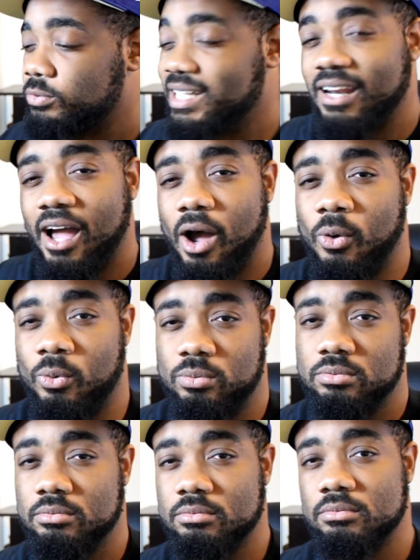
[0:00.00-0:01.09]
We know,
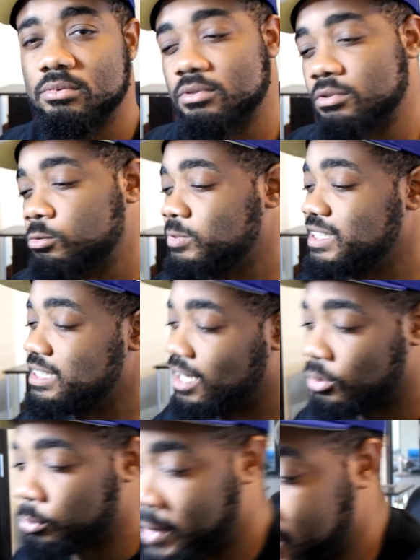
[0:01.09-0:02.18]

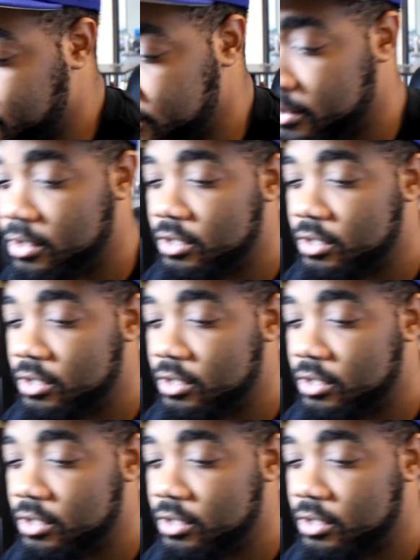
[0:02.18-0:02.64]
man.